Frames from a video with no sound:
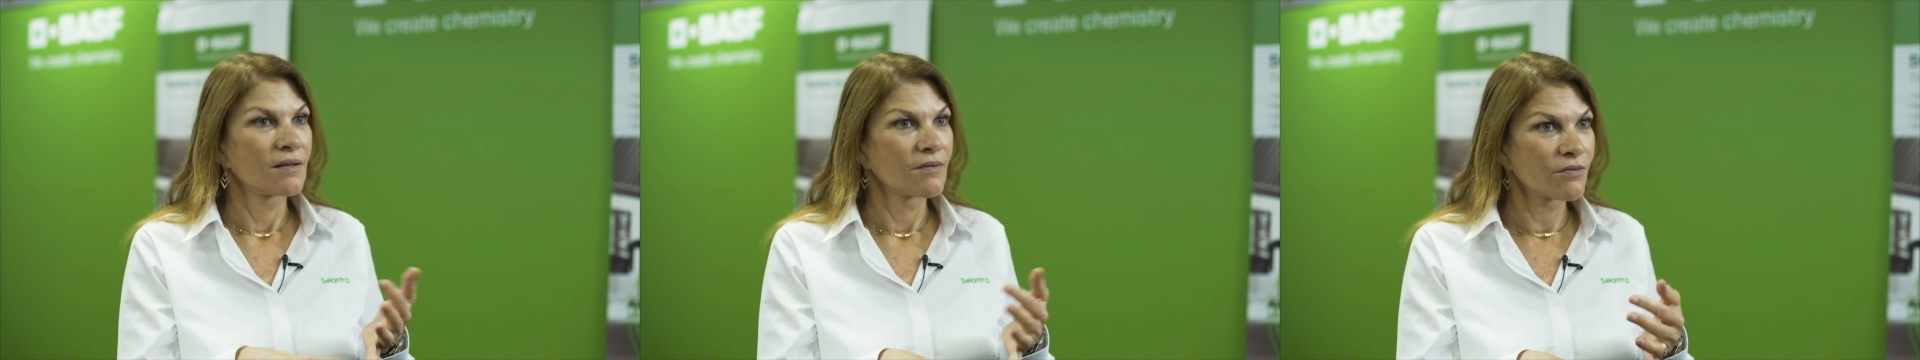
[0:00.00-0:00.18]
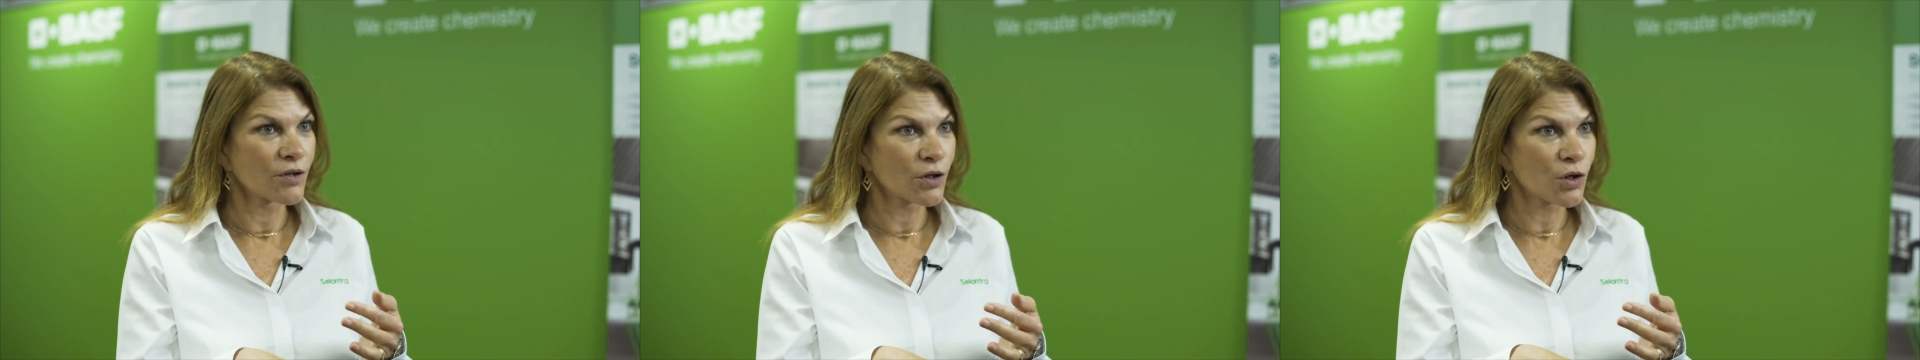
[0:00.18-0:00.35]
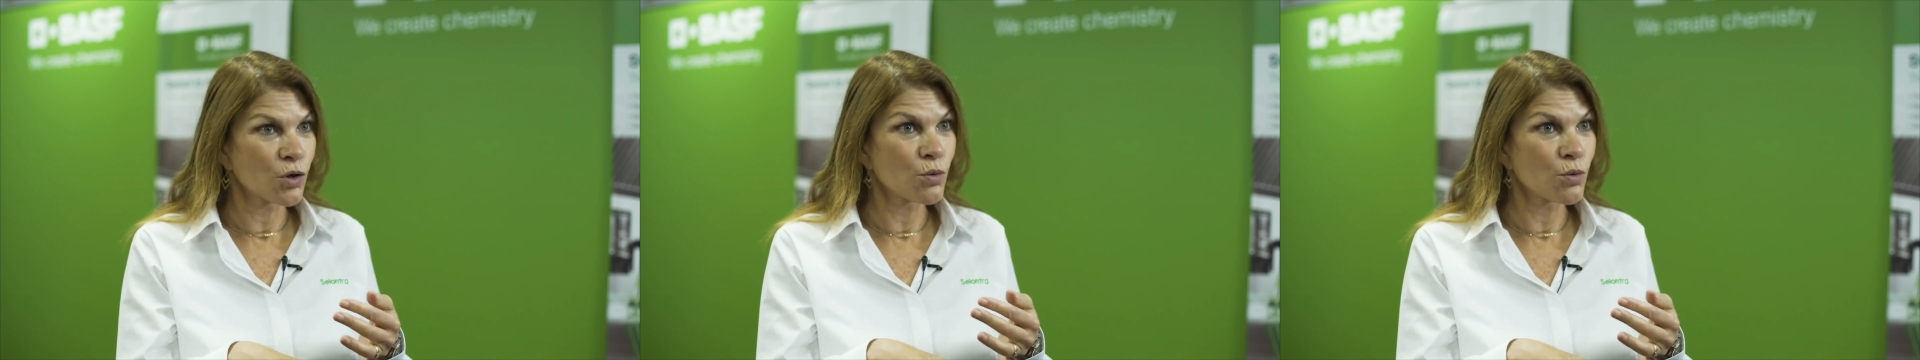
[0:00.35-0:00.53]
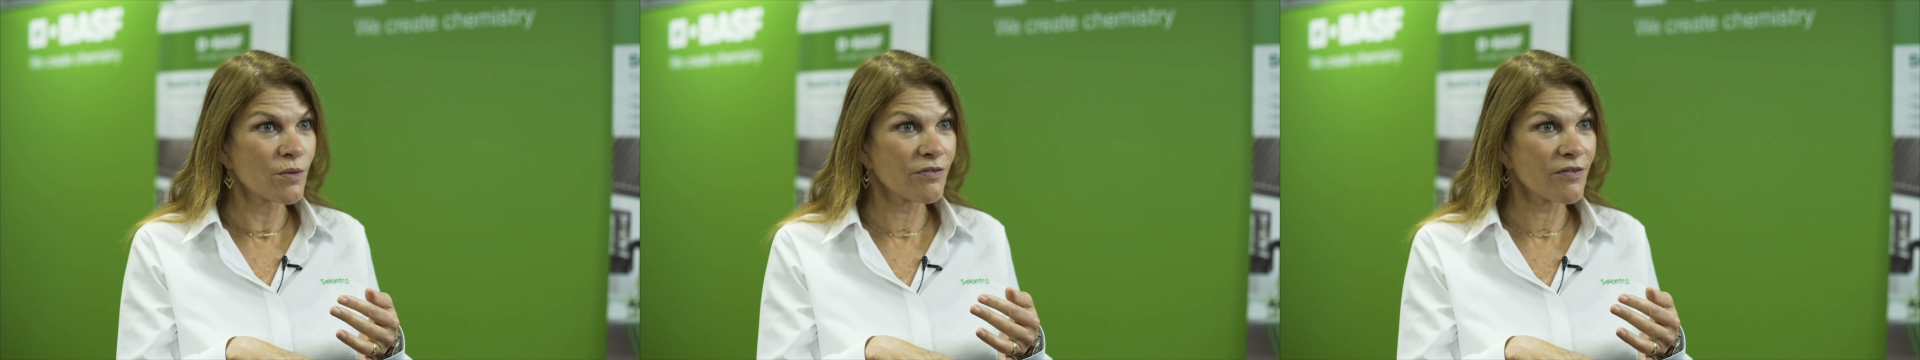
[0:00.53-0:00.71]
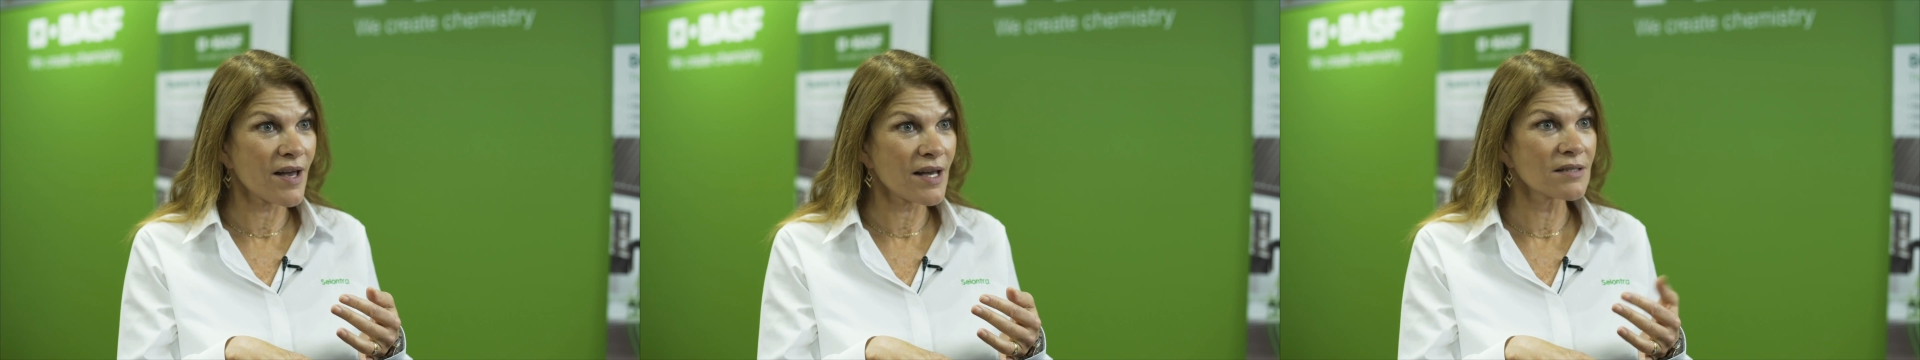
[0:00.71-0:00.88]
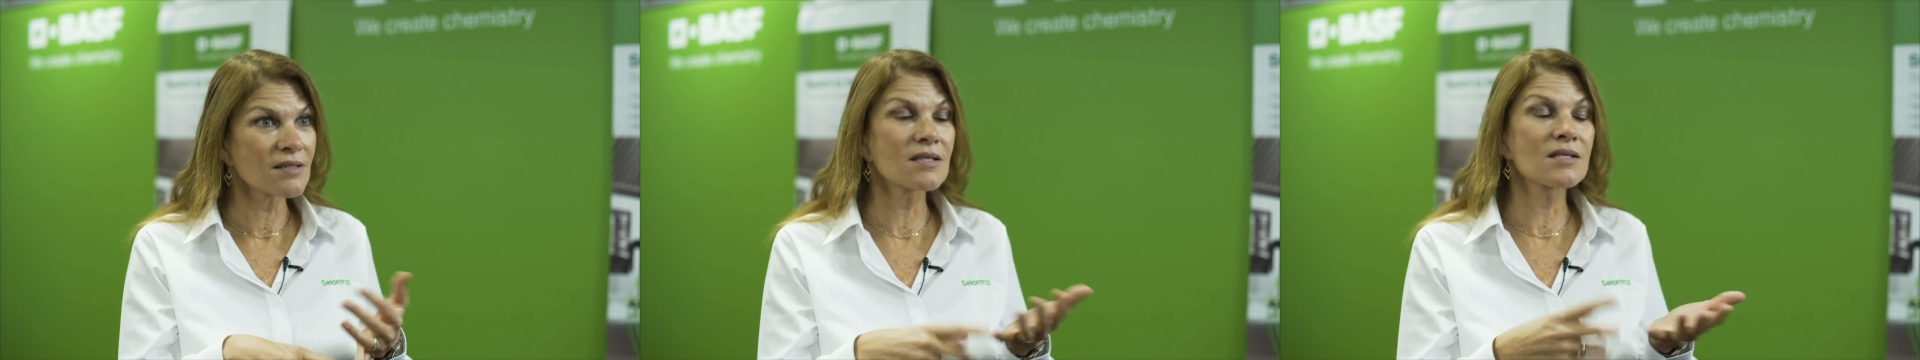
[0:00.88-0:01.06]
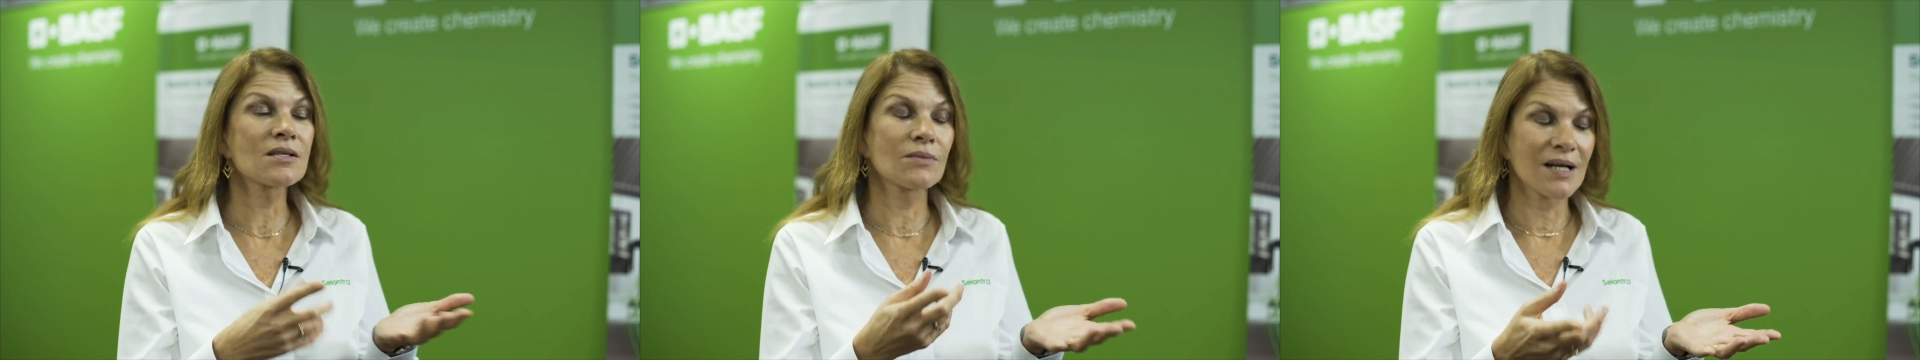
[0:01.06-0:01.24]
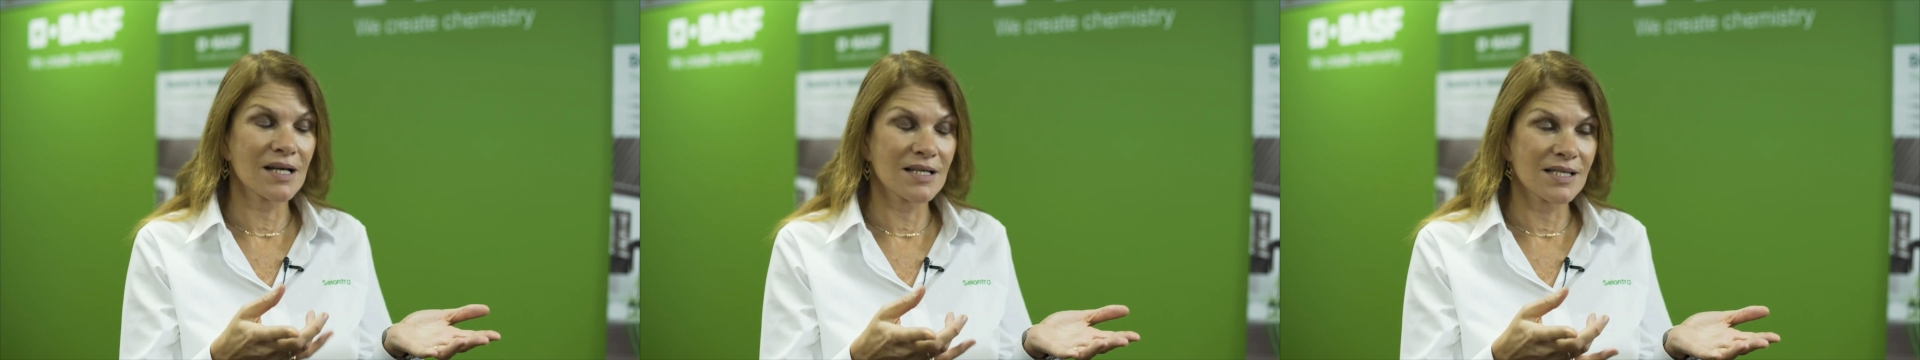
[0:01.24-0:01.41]
flocoumafen,
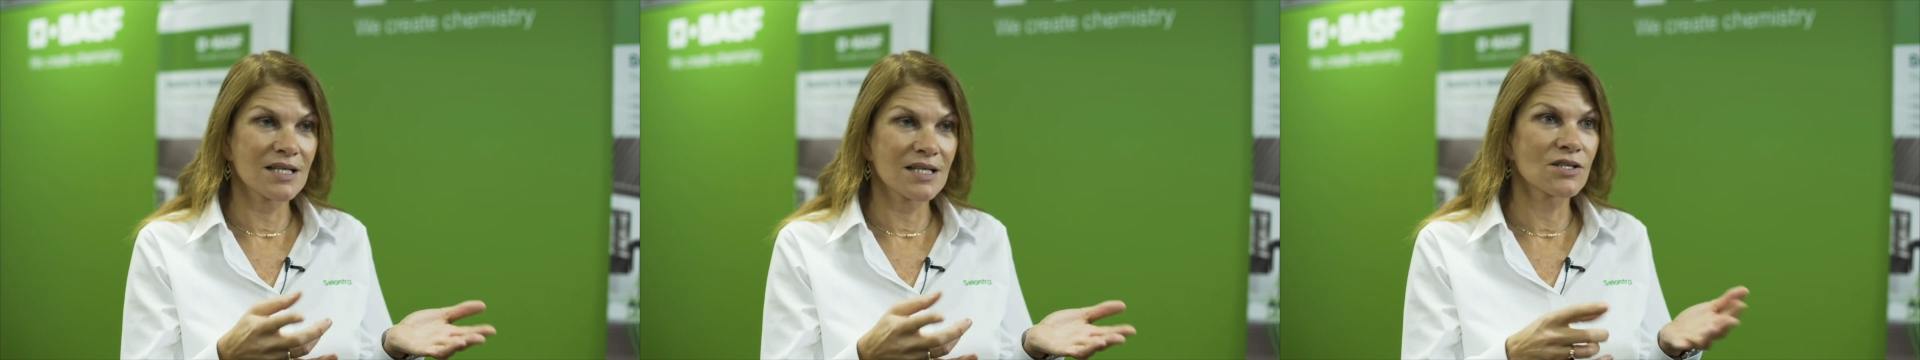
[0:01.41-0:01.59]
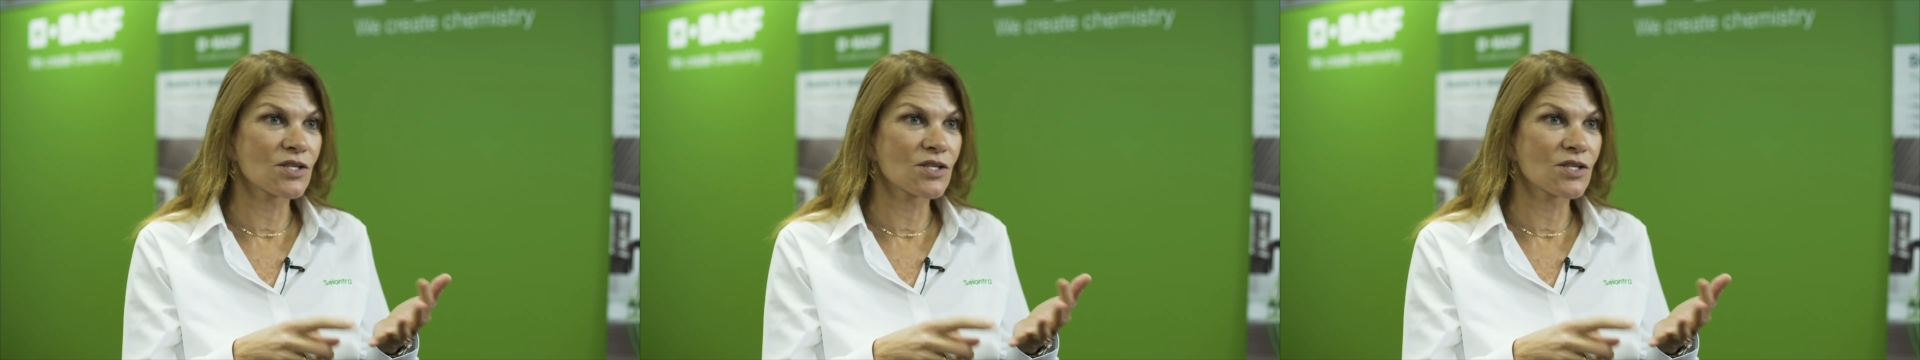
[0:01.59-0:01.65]
so as in